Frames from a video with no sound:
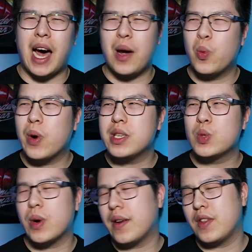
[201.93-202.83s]
I
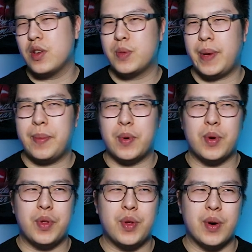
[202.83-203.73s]
was one of those people
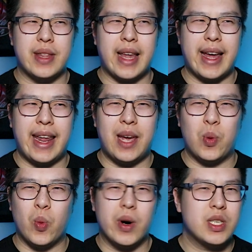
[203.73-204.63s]
who thought that
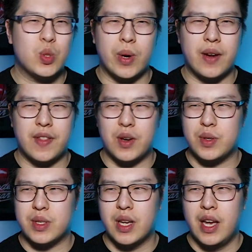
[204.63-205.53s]
it was one of
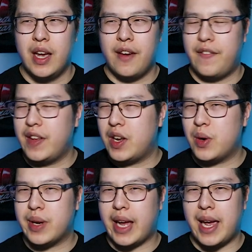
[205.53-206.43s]
those
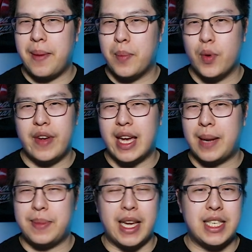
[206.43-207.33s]
video game movie
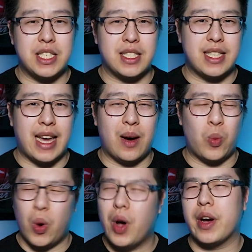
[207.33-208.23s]
adaptations
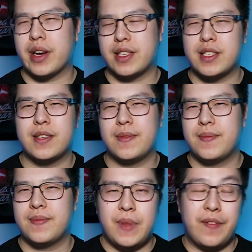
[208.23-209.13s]
that worked.
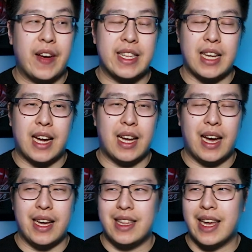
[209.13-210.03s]
In fact,
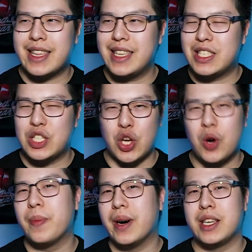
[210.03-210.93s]
I, I liked it
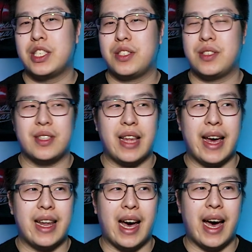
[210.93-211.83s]
so much
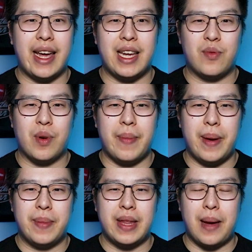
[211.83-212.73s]
that I
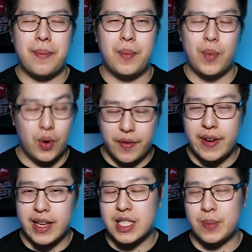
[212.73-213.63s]
remember that
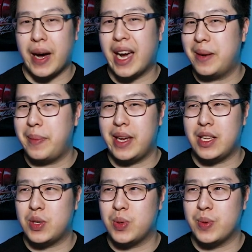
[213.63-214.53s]
movie inspired me
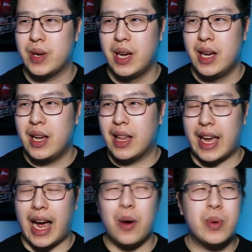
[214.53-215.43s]
to,
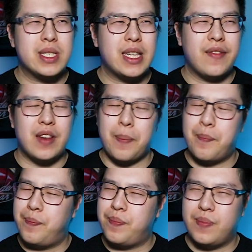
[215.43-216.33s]
like, I wasn't even a